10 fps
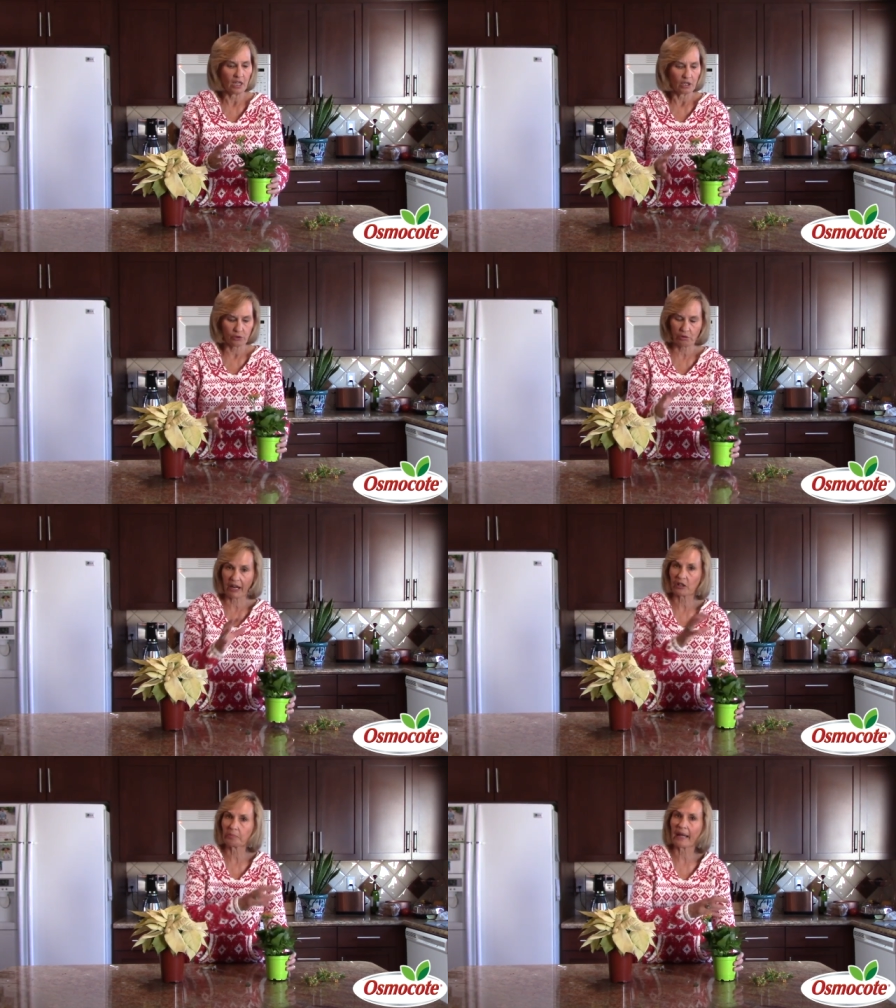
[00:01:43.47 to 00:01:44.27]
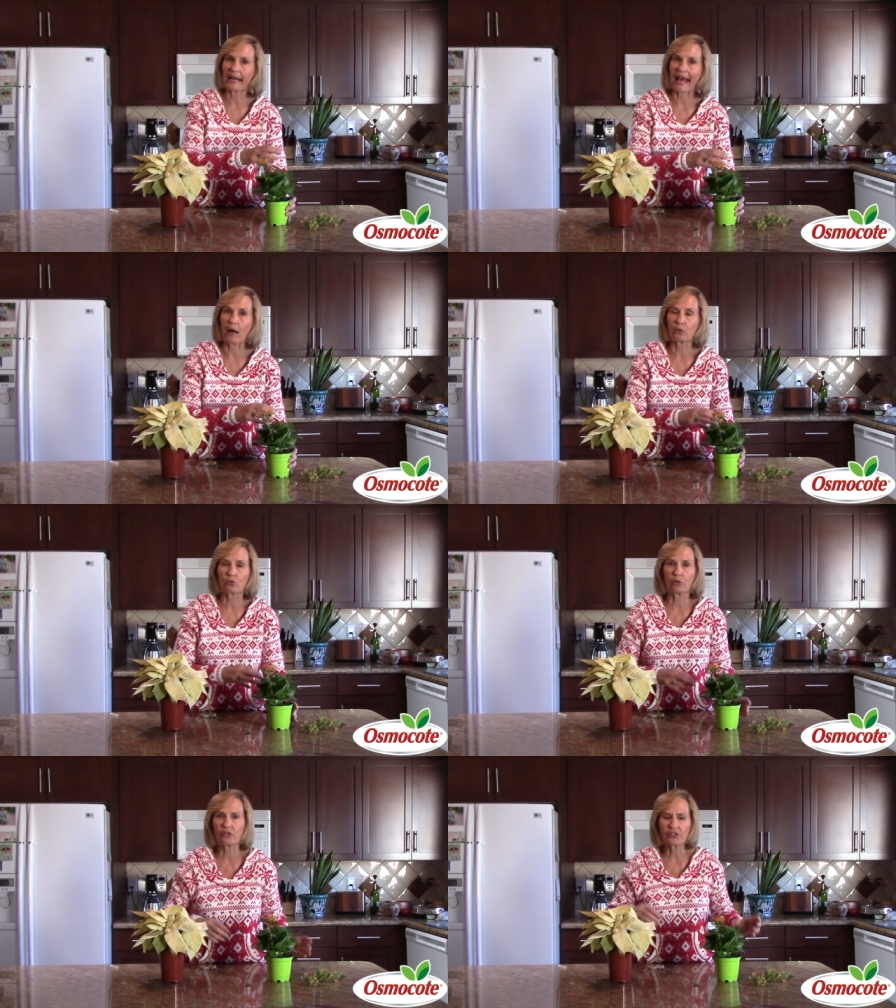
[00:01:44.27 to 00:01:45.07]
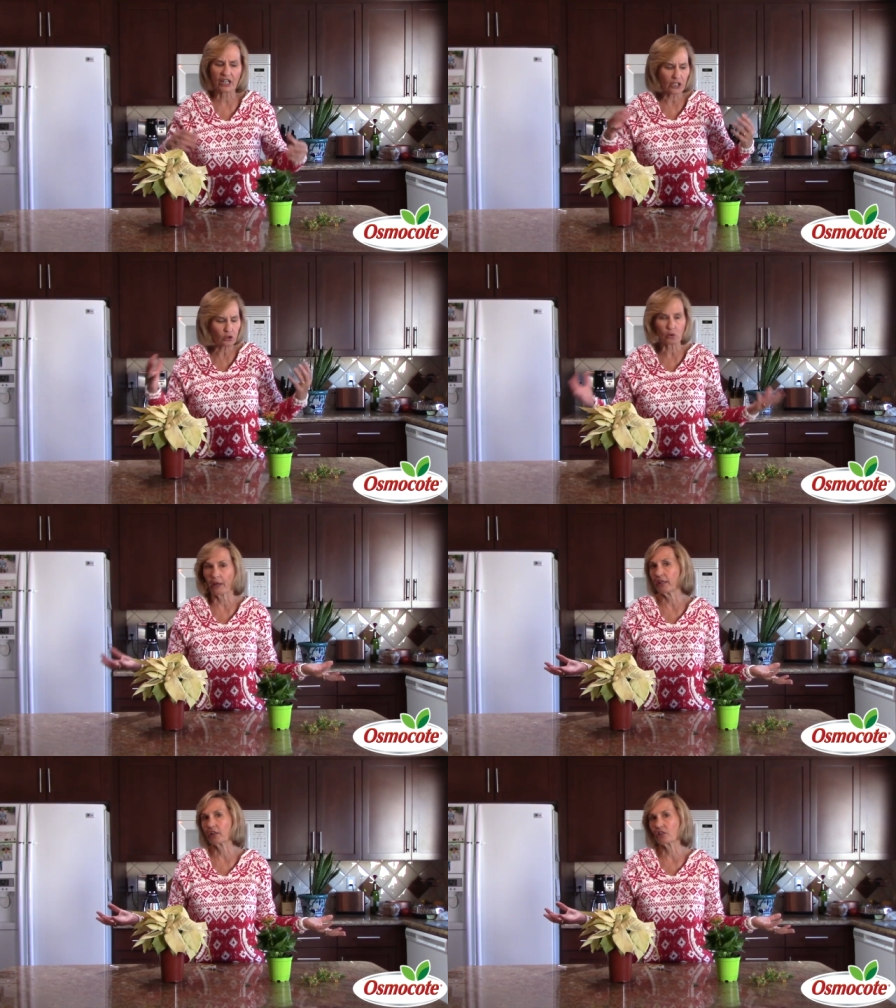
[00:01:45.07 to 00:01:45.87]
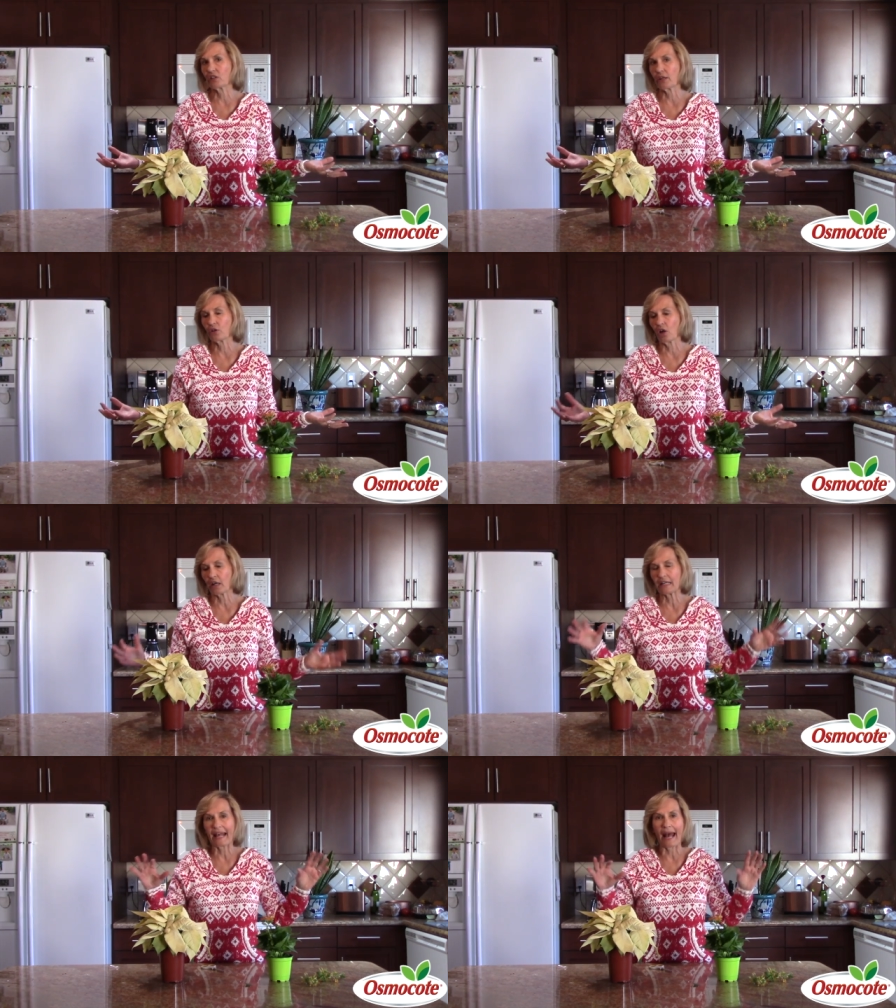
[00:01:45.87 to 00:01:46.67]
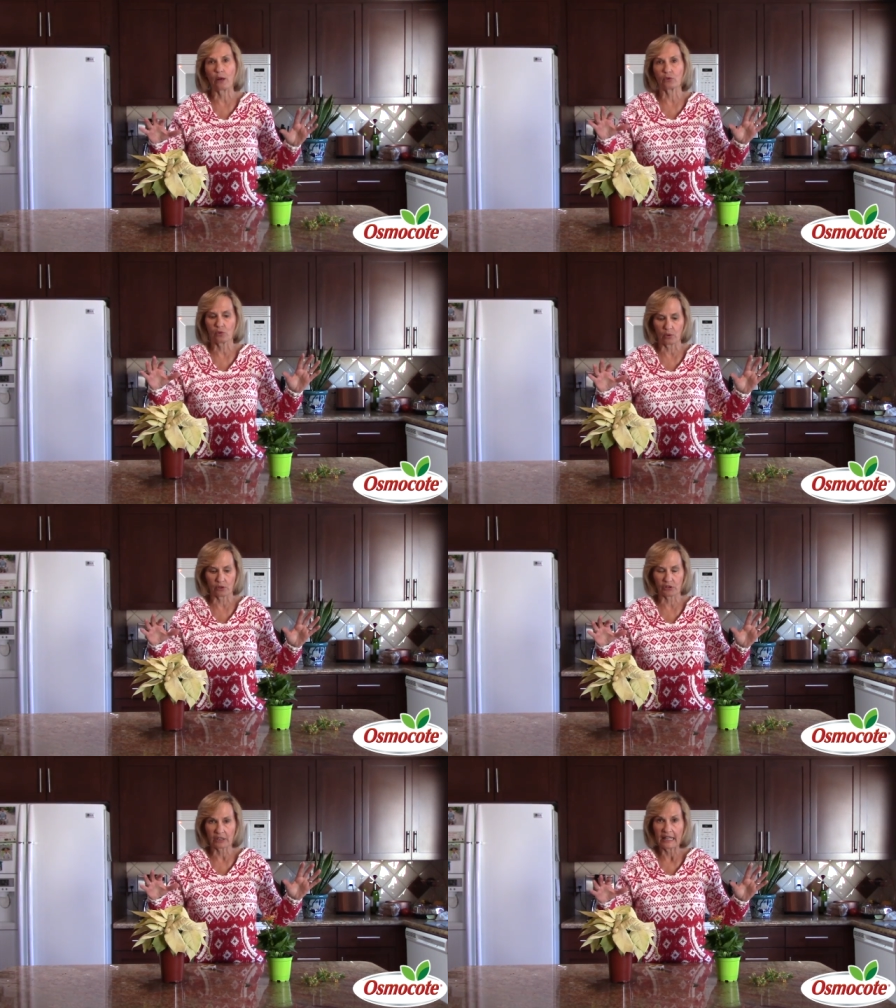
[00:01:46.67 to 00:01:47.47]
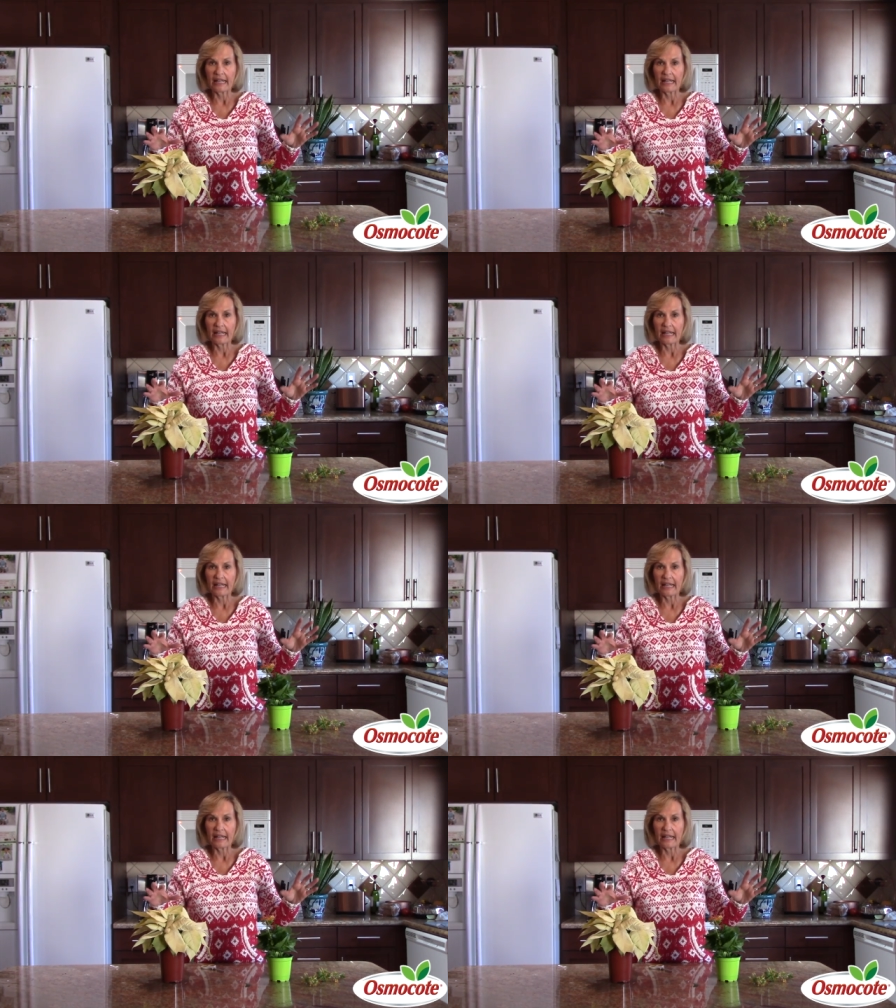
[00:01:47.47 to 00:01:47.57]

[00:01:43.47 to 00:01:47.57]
Transplant it outdoors, enjoy it in a container garden outdoors.